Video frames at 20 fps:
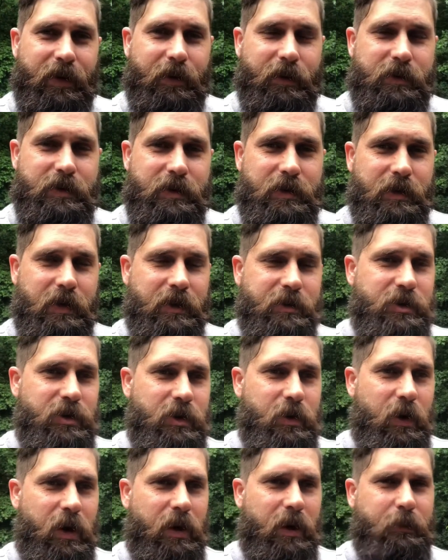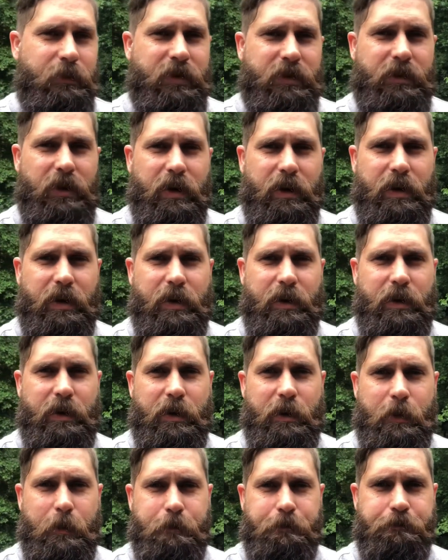Just to let you know, I am studying,
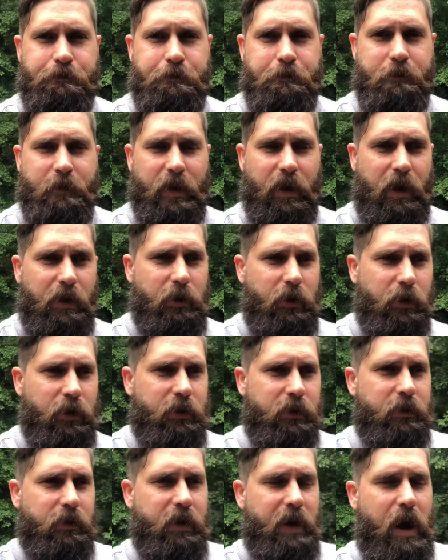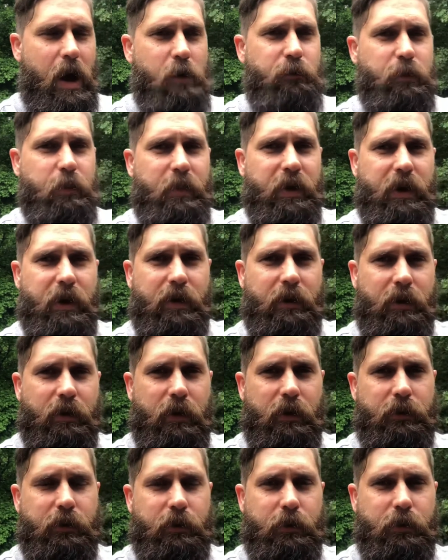I learned the alphabet
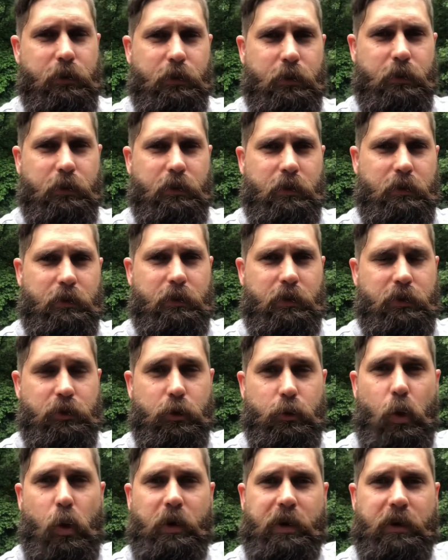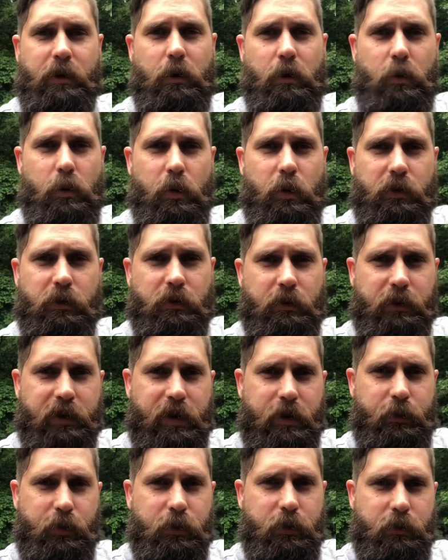through the Duolingo course on
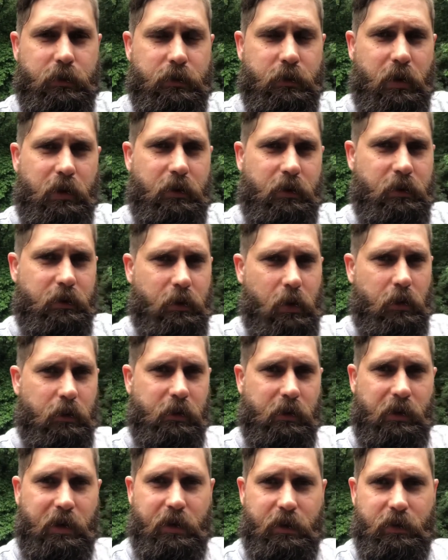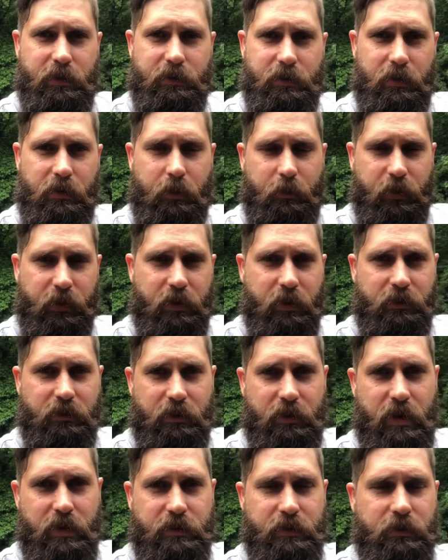Hebrew. So I learned all the letters and the
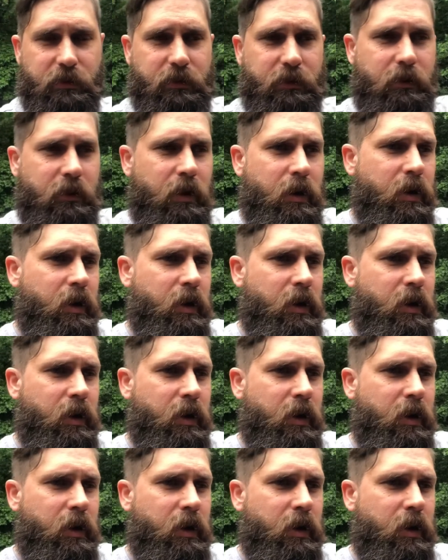pronunciations.